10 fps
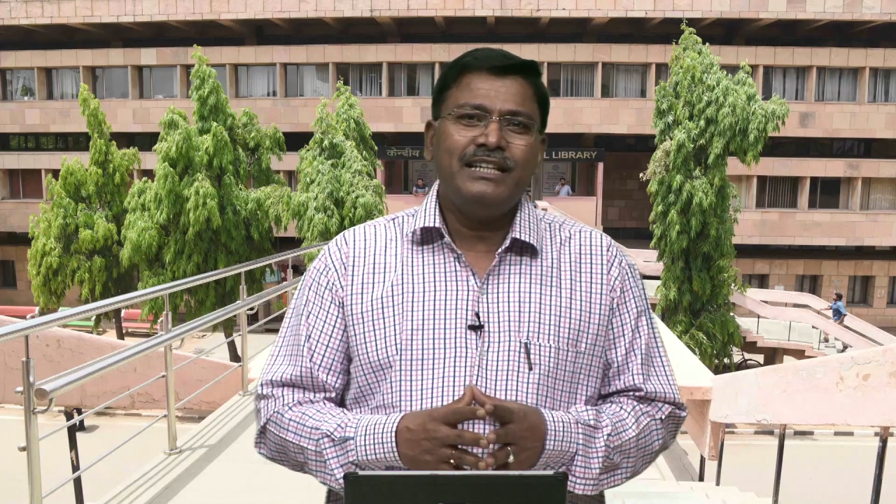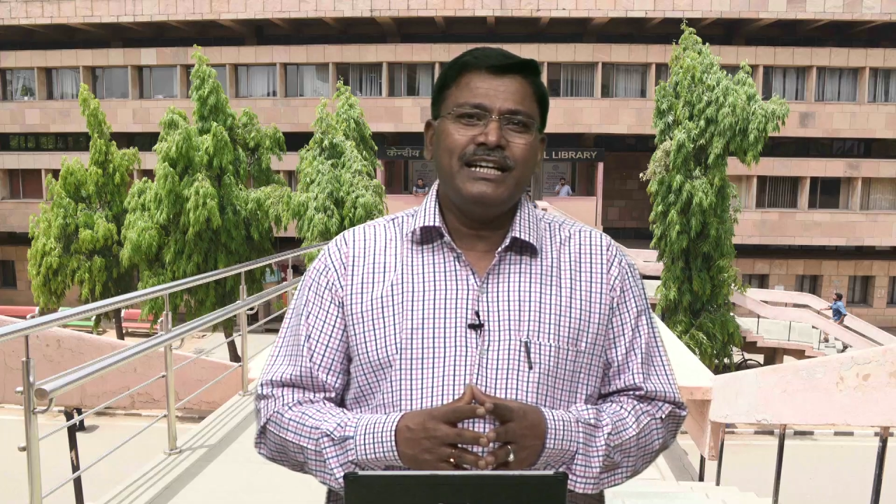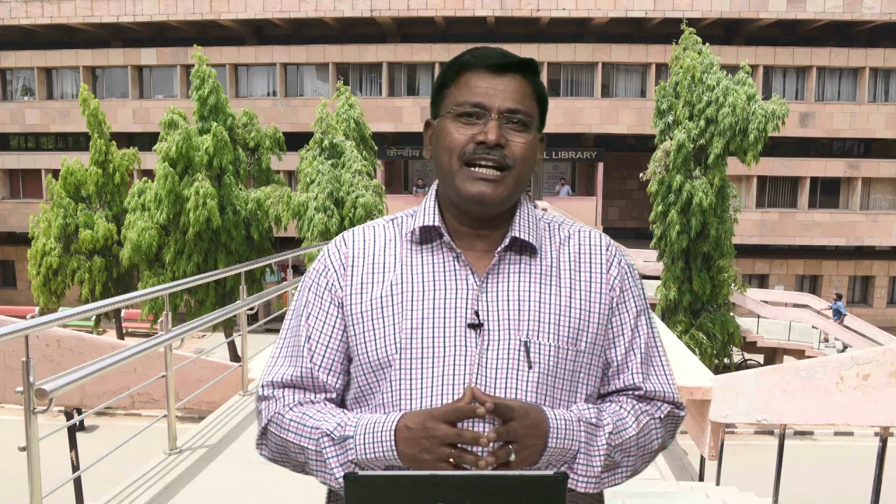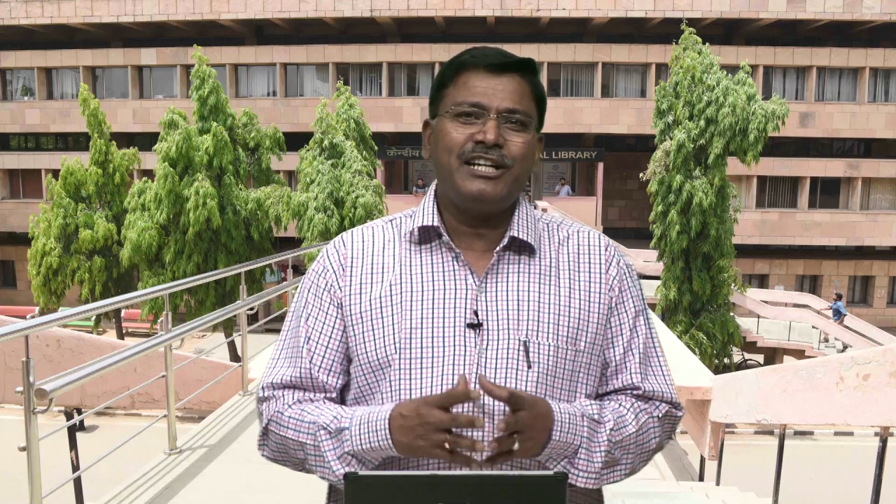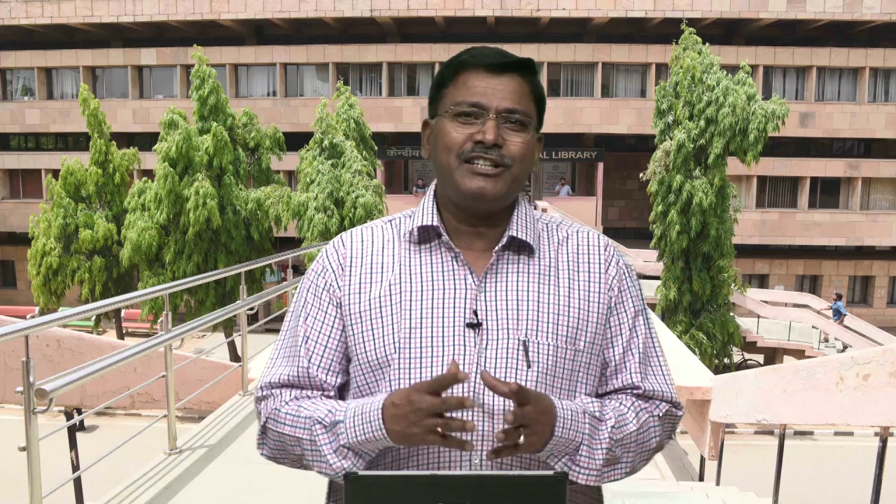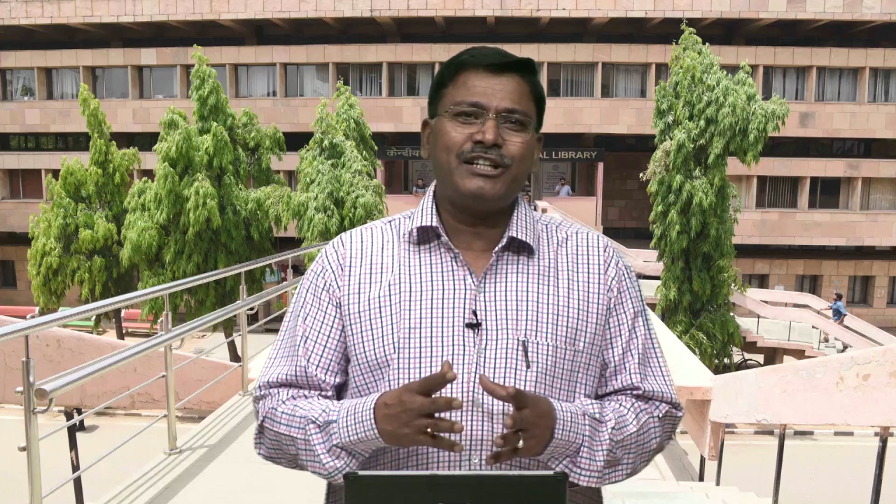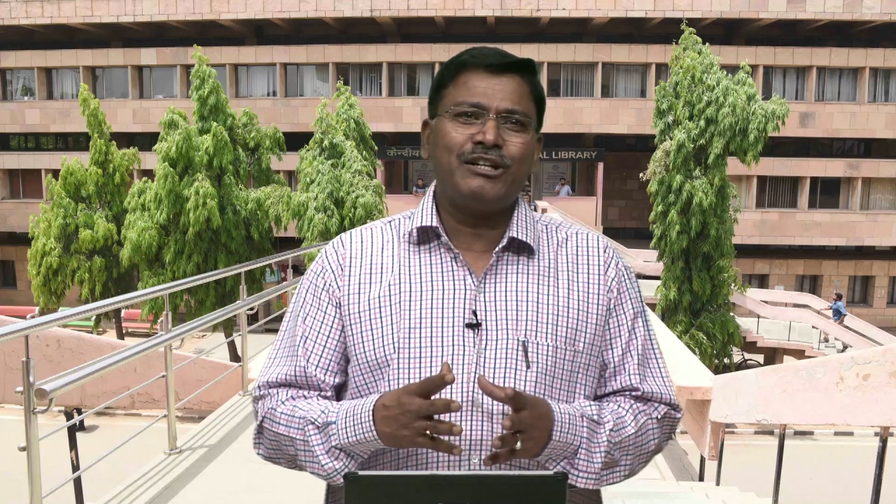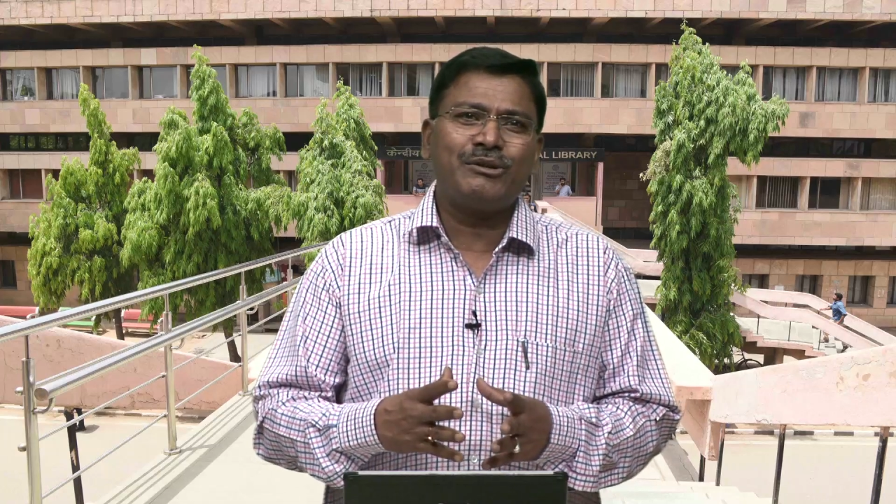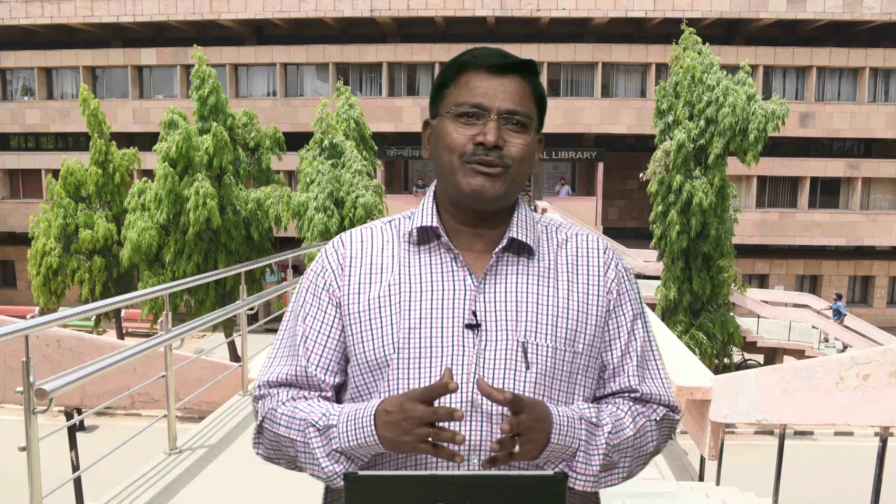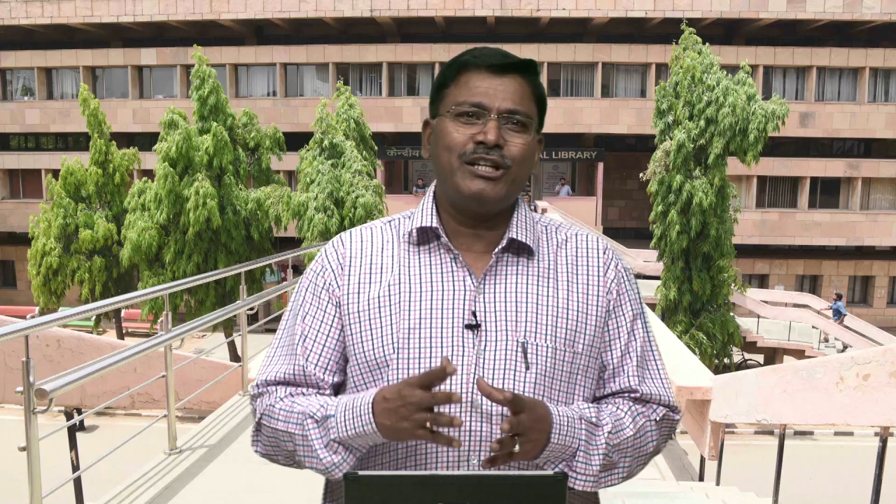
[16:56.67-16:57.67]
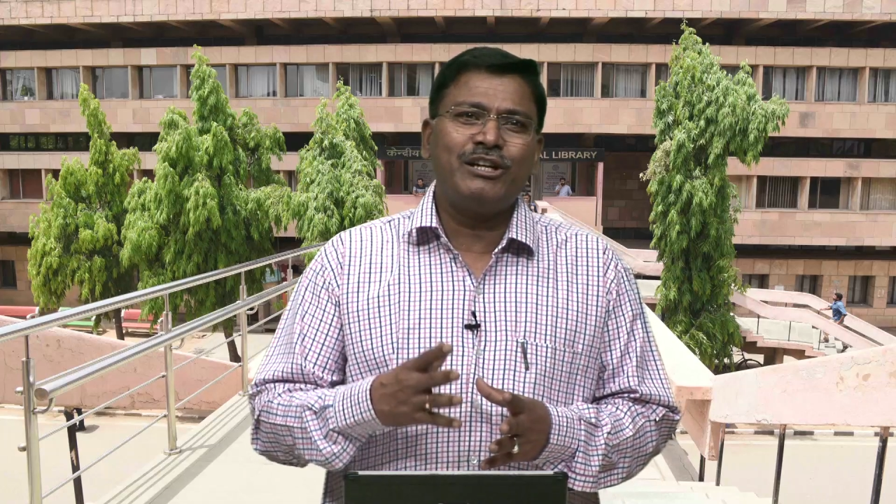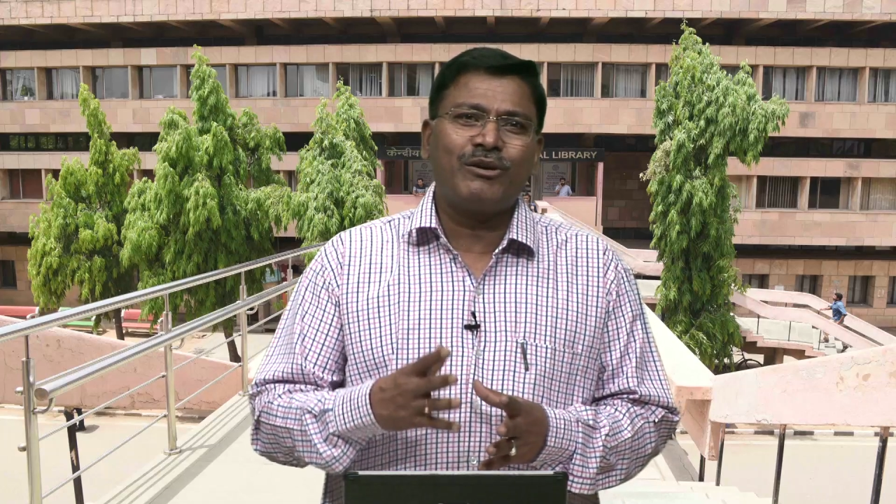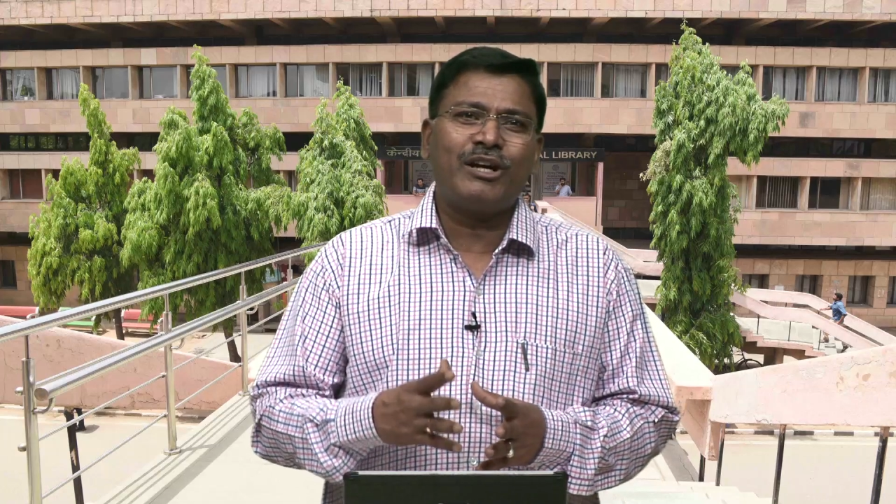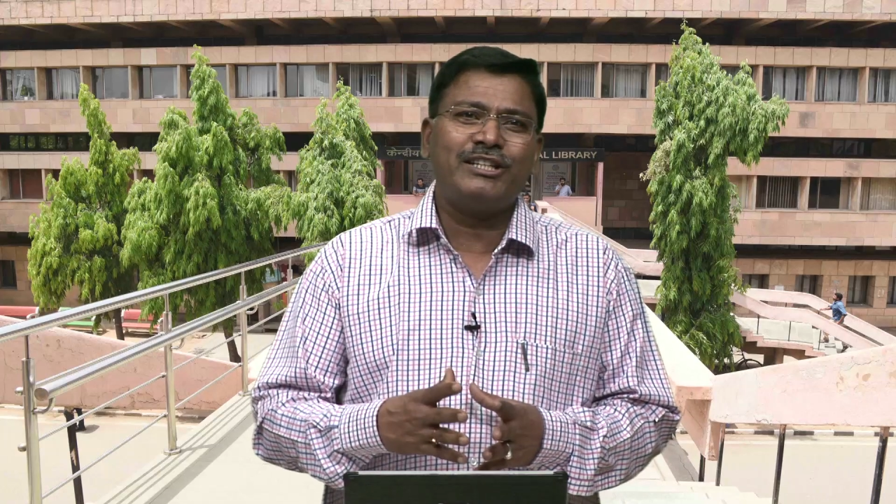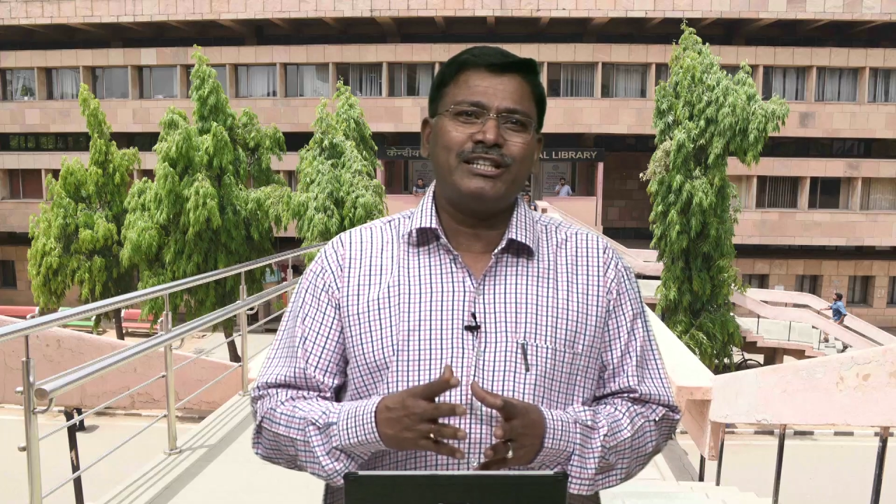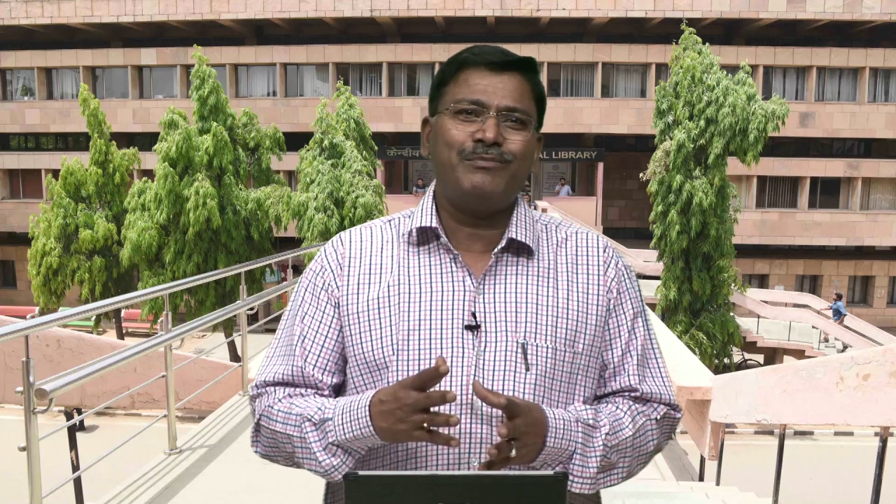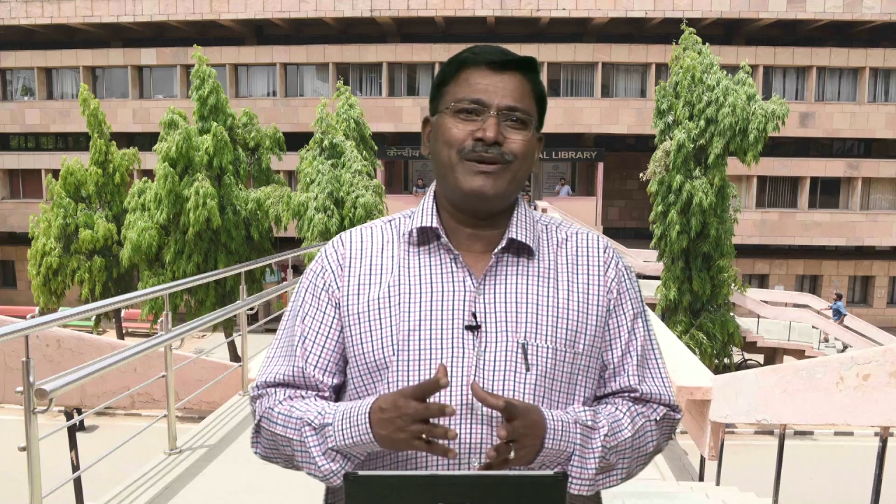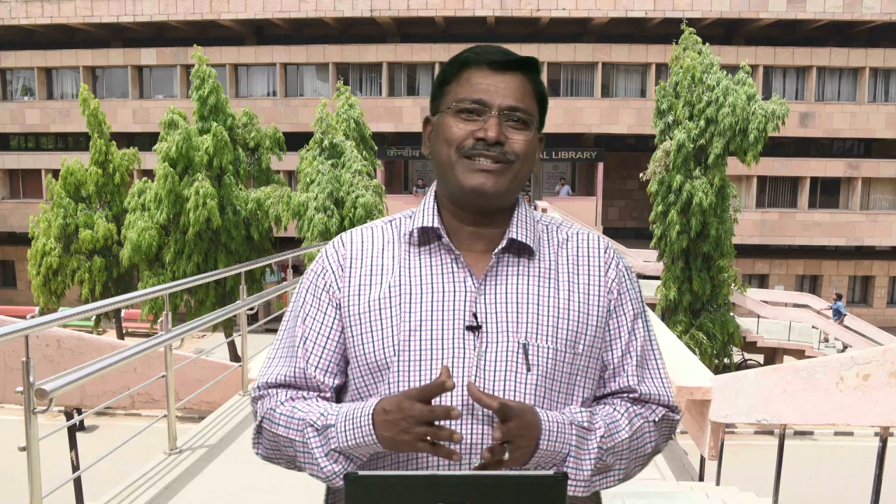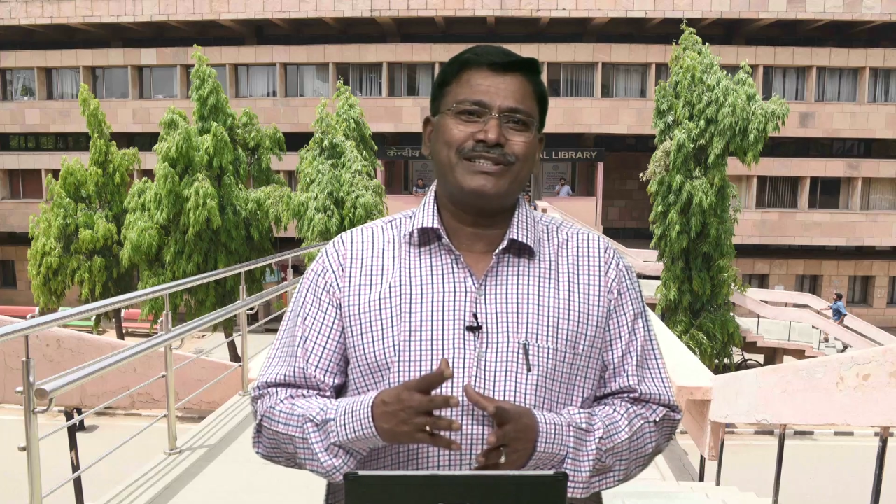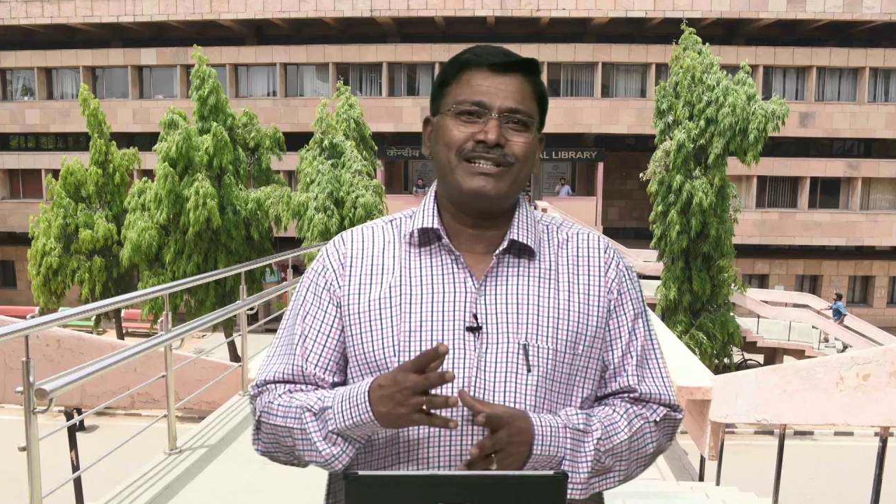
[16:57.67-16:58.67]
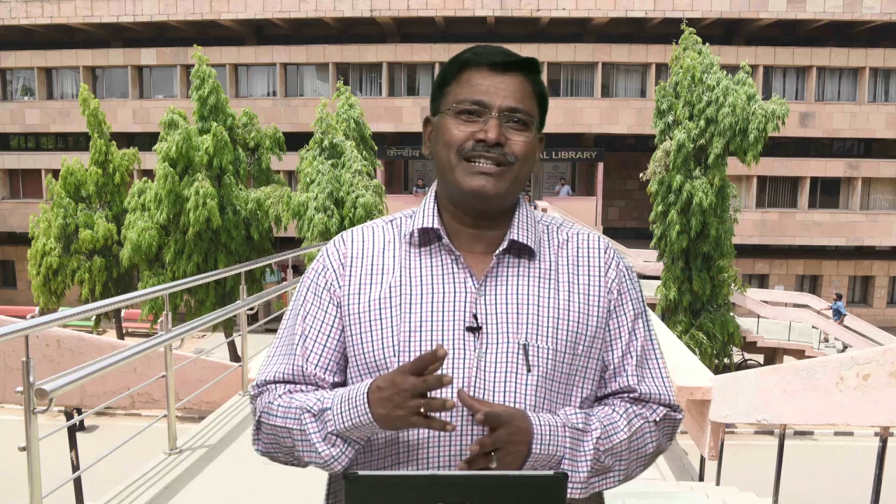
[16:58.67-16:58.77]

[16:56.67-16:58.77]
in addition to the location based